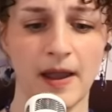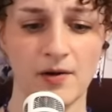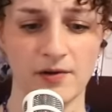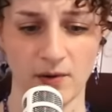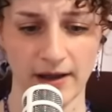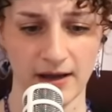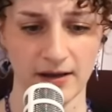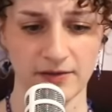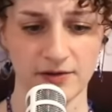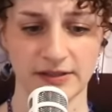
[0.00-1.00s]

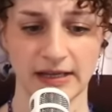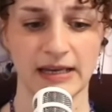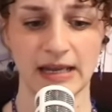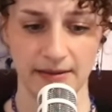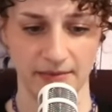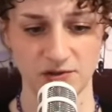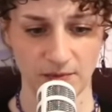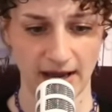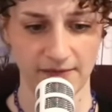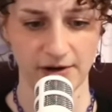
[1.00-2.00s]
paranoia, there's like an image we
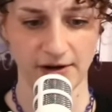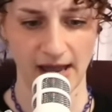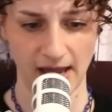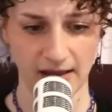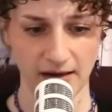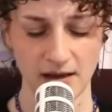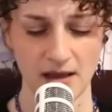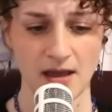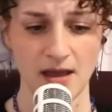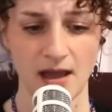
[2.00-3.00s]
have in our head,
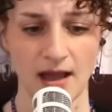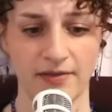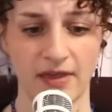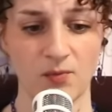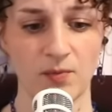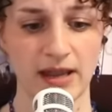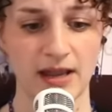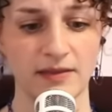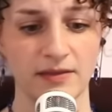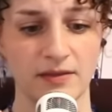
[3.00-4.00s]
and then
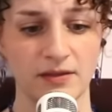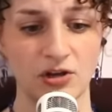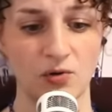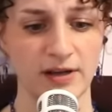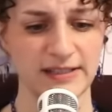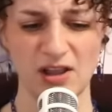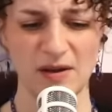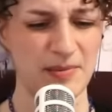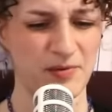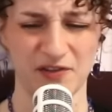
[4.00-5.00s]
we you know, because a lot of
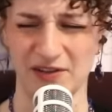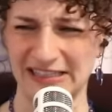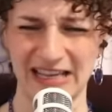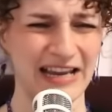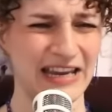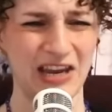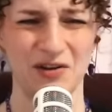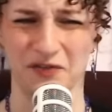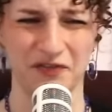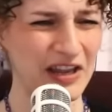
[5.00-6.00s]
people feel anxiety
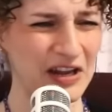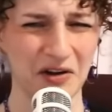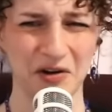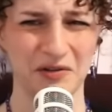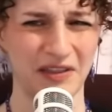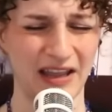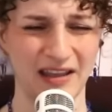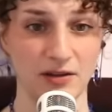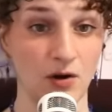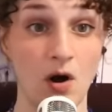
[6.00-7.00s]
or fear, or like,
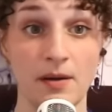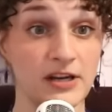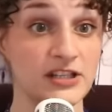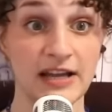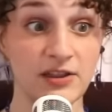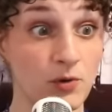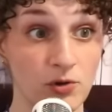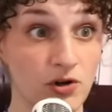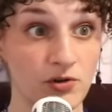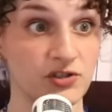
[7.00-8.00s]
you know, oh, I'm going to die in the roller
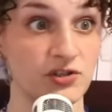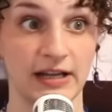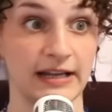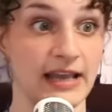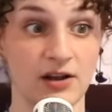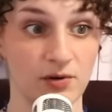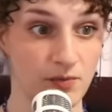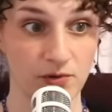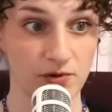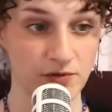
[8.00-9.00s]
coaster. Like, I can't go on a
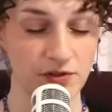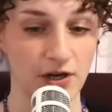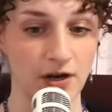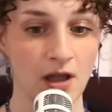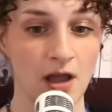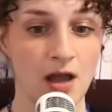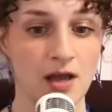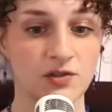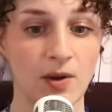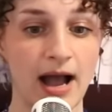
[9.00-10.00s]
roller coaster
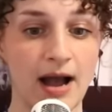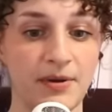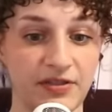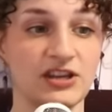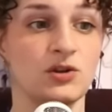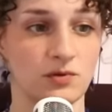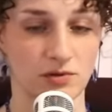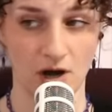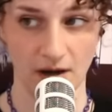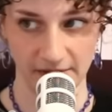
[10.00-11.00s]
so but then you
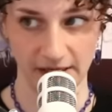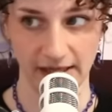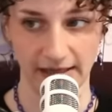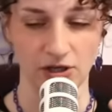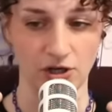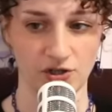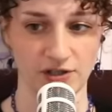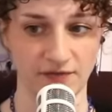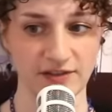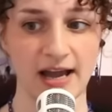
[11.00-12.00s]
calmly like talk
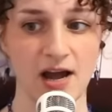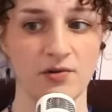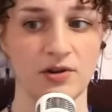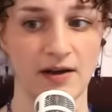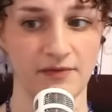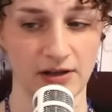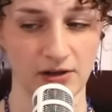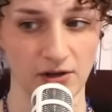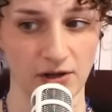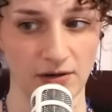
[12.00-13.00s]
yourself down you have like a
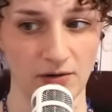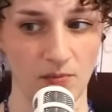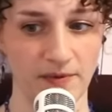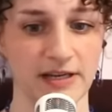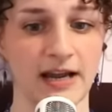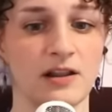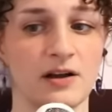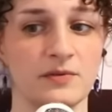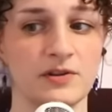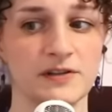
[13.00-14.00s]
good open dialogue
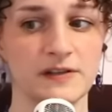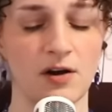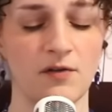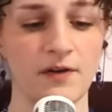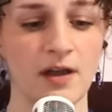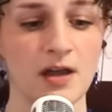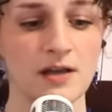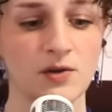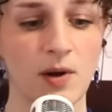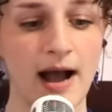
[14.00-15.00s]
with yourself
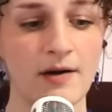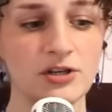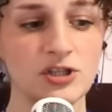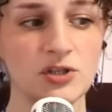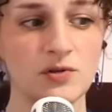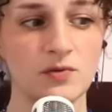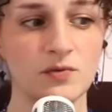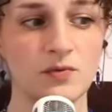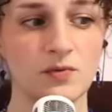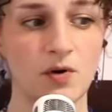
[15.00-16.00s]
so how did
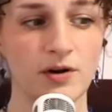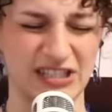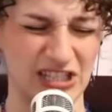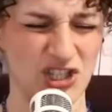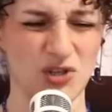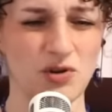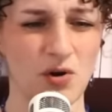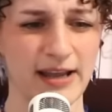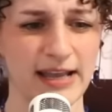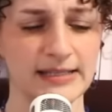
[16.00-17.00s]
you or did you know
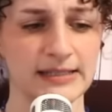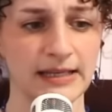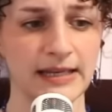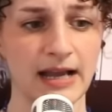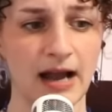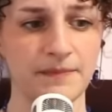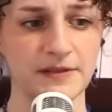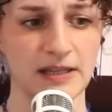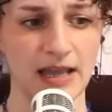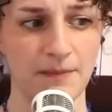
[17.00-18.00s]
i guess leading up
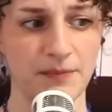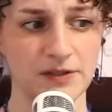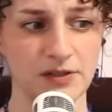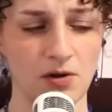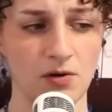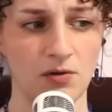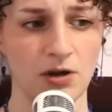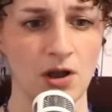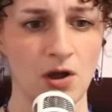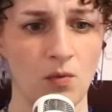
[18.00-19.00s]
to the episode
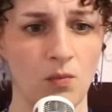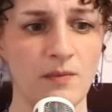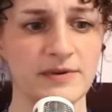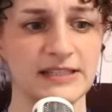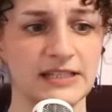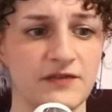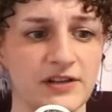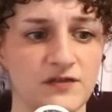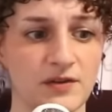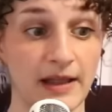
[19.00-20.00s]
what was the
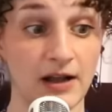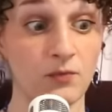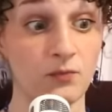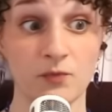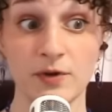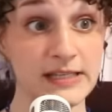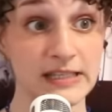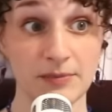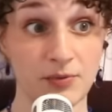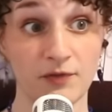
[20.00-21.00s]
difference from like a
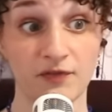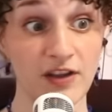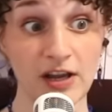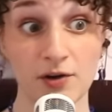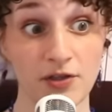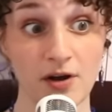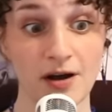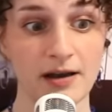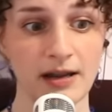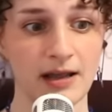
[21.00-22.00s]
reasonable fear
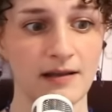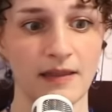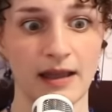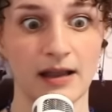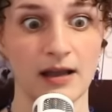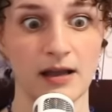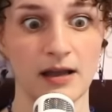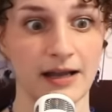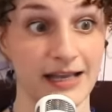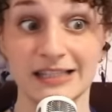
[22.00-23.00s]
thought and like
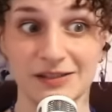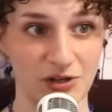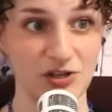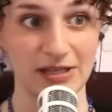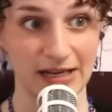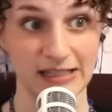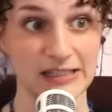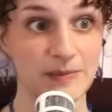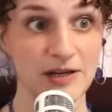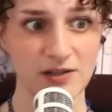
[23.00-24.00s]
a con- what you said
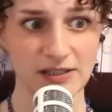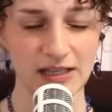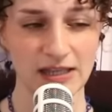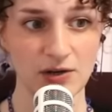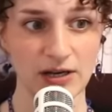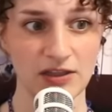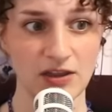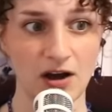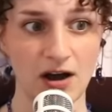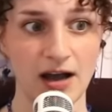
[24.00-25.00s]
conspiracy theory
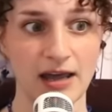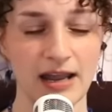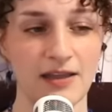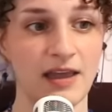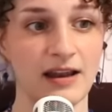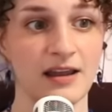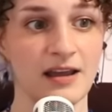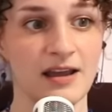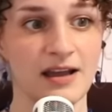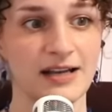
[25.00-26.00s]
thought and then
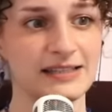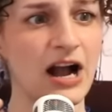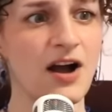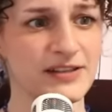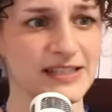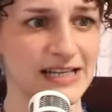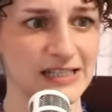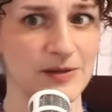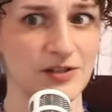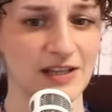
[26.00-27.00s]
because like obviously
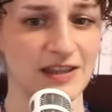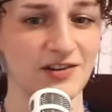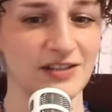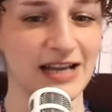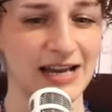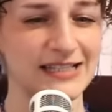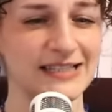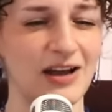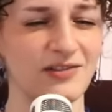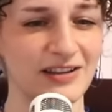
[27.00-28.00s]
conspiracy theorists kind of
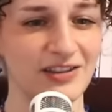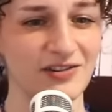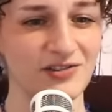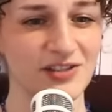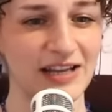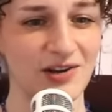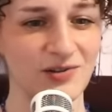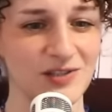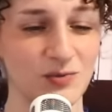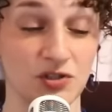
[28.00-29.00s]
sound like they're under
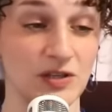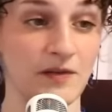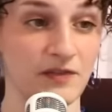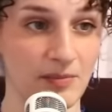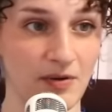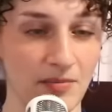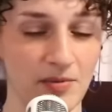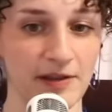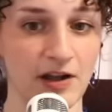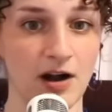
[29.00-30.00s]
psychosis which some of them
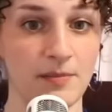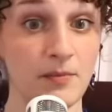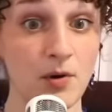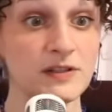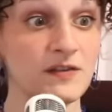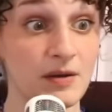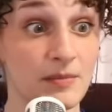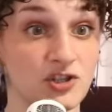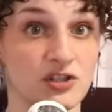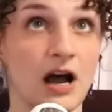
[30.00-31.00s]
probably are but most of them
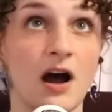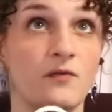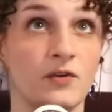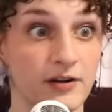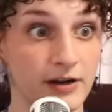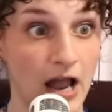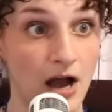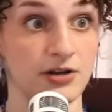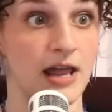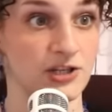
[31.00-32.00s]
are just very
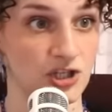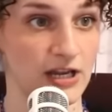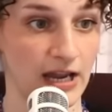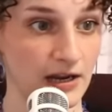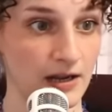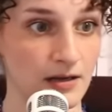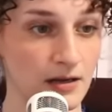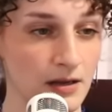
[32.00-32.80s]
uneducated